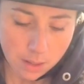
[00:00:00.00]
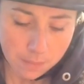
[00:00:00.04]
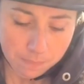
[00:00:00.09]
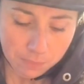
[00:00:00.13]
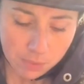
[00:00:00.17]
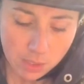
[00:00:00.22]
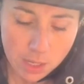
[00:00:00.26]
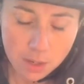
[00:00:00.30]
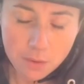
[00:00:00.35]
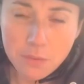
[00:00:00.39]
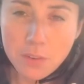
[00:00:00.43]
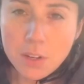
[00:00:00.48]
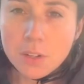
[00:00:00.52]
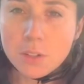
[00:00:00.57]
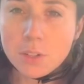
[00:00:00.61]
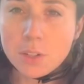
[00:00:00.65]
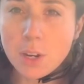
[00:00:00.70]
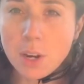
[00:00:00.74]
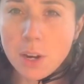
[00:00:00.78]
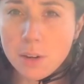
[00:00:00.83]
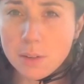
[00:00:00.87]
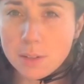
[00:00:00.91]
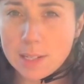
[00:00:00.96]
If you
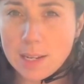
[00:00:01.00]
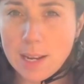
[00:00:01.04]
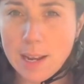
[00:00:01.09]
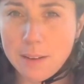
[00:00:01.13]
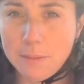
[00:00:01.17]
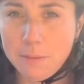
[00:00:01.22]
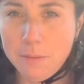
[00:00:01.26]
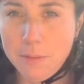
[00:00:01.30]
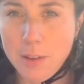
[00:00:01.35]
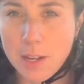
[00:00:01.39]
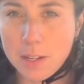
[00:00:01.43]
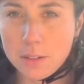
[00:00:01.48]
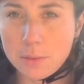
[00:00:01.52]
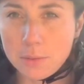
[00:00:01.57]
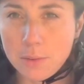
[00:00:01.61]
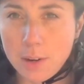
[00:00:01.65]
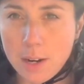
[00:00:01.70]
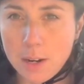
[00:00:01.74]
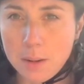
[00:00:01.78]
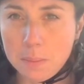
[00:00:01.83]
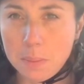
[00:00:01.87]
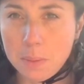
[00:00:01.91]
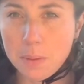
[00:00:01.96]
don't have vet
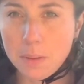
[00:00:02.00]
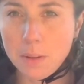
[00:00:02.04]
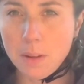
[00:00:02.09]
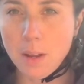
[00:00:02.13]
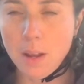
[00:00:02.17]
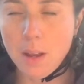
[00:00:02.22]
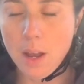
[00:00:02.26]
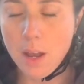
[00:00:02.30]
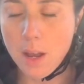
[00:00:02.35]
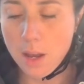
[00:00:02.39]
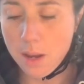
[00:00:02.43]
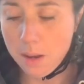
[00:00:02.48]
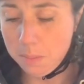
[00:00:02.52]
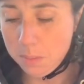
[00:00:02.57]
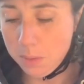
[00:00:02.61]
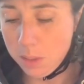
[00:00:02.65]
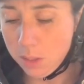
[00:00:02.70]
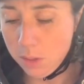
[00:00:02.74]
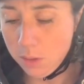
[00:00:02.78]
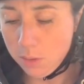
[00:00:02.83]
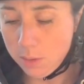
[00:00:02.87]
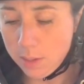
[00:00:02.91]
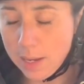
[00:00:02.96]
wrap,
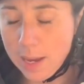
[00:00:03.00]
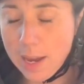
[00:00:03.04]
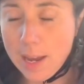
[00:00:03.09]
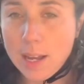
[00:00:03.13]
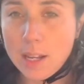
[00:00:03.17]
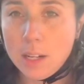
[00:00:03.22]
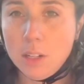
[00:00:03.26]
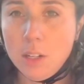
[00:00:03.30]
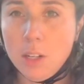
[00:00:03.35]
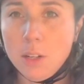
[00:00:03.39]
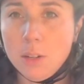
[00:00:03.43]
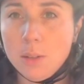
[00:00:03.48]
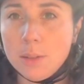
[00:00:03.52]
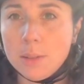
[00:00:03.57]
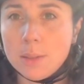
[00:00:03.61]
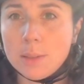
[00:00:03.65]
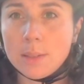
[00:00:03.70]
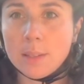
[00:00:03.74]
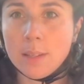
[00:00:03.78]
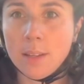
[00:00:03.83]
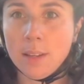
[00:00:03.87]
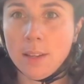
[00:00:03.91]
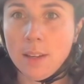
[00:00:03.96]
you can
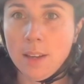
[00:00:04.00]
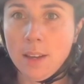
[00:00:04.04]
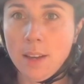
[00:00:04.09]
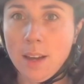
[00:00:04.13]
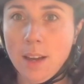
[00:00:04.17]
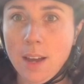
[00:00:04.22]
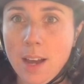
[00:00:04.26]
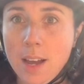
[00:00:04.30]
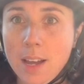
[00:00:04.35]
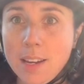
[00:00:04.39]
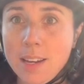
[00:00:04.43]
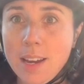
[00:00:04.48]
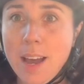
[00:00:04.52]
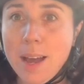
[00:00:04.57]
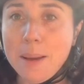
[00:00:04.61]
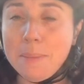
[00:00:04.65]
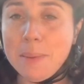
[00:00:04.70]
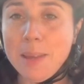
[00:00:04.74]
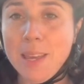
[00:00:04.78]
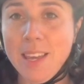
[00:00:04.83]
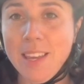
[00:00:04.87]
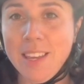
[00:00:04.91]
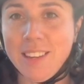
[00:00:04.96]
use a
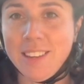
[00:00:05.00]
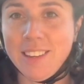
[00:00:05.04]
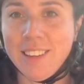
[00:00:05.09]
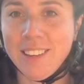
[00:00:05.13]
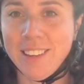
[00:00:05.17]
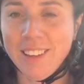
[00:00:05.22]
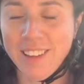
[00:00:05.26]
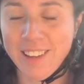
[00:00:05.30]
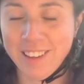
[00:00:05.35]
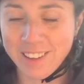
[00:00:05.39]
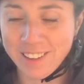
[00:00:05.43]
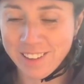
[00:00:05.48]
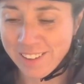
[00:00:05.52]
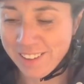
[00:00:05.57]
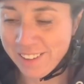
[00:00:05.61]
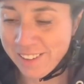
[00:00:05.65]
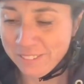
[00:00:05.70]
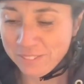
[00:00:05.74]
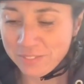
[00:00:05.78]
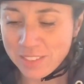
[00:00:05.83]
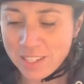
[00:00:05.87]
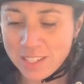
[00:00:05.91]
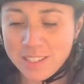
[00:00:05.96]
nappy.
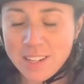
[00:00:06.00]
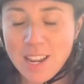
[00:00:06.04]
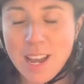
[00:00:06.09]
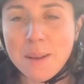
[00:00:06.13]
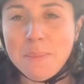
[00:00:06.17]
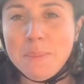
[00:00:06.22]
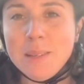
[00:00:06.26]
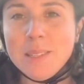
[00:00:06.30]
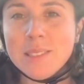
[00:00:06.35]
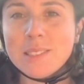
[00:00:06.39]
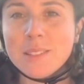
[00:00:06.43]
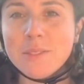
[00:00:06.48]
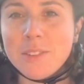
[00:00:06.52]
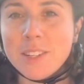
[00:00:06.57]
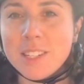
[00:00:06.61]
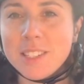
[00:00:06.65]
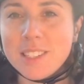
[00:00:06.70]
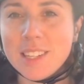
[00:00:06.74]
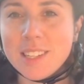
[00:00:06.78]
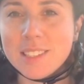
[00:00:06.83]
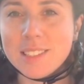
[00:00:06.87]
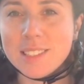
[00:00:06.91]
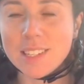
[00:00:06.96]
Nappies are
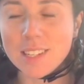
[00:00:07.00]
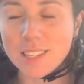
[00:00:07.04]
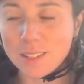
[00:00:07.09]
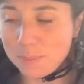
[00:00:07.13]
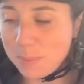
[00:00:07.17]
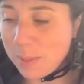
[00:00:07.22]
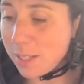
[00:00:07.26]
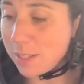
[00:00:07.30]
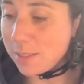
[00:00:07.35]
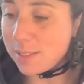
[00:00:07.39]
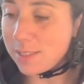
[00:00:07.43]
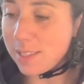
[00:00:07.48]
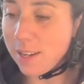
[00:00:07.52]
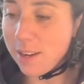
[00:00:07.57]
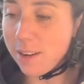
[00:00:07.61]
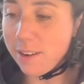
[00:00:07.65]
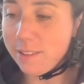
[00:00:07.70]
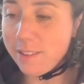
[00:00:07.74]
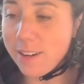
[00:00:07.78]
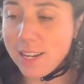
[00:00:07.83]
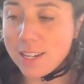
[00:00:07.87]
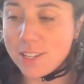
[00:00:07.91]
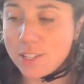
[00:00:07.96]
fantastic because they
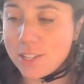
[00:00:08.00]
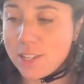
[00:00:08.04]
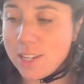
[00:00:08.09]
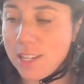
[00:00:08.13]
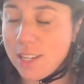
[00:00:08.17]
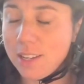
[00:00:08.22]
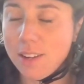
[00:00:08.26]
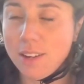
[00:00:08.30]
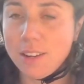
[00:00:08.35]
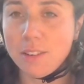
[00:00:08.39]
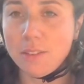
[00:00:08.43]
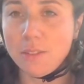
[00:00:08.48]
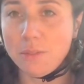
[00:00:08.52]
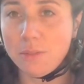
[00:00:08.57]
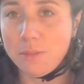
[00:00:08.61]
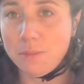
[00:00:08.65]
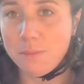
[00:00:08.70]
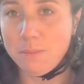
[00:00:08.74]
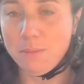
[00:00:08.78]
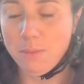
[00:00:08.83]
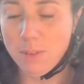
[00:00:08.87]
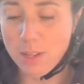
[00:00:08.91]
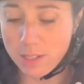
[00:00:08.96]
are actually kind of,
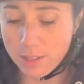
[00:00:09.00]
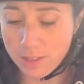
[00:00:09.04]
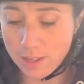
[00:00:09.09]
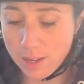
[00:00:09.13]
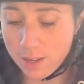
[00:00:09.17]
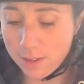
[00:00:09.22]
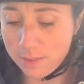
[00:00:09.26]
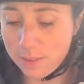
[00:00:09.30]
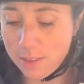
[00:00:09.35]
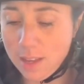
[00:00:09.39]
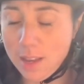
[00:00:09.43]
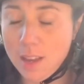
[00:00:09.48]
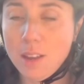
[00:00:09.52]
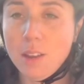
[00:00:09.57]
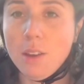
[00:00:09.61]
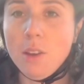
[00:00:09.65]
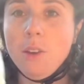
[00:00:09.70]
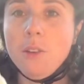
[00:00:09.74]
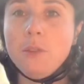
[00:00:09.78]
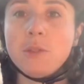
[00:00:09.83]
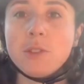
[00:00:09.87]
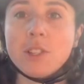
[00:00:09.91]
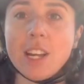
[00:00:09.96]
well, they're
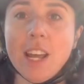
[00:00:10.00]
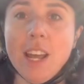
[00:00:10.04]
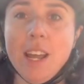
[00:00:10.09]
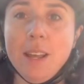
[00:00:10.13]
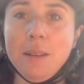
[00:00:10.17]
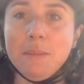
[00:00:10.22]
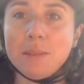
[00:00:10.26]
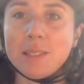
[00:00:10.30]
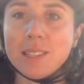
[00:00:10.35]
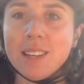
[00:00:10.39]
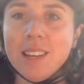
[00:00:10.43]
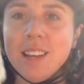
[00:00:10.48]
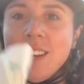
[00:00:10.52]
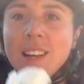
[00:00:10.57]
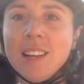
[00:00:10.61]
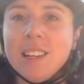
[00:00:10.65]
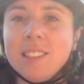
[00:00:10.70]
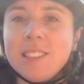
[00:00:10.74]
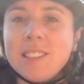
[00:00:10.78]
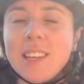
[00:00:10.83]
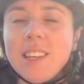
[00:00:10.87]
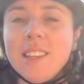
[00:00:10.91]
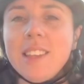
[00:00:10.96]
hoof shaped,
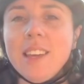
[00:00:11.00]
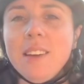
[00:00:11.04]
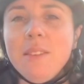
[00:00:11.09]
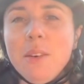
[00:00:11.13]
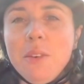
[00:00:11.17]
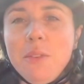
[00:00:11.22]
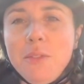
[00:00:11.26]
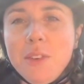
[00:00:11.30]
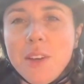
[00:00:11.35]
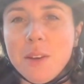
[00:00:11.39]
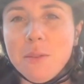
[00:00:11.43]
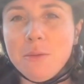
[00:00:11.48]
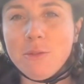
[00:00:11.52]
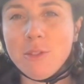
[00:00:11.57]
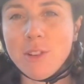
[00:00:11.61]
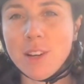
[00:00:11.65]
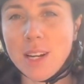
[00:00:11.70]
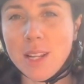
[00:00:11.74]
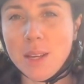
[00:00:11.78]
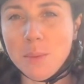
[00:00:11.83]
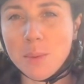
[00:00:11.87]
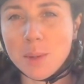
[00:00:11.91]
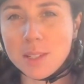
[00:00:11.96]
so they will fit
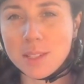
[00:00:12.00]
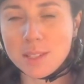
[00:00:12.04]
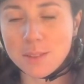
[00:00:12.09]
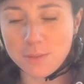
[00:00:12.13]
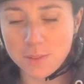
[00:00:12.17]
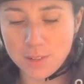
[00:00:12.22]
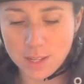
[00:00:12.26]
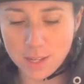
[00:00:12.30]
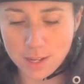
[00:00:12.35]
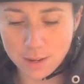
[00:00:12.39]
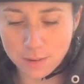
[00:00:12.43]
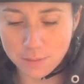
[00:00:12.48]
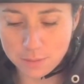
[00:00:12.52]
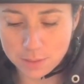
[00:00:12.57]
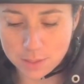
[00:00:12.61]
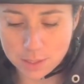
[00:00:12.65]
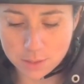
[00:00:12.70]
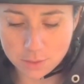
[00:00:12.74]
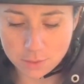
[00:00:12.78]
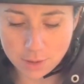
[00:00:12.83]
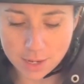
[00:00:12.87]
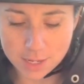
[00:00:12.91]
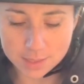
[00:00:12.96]
really wonderfully over the
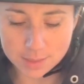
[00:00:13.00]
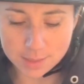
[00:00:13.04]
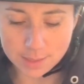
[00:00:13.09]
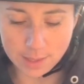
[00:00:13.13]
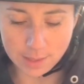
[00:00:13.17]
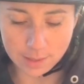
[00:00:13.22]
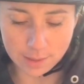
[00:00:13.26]
dressing.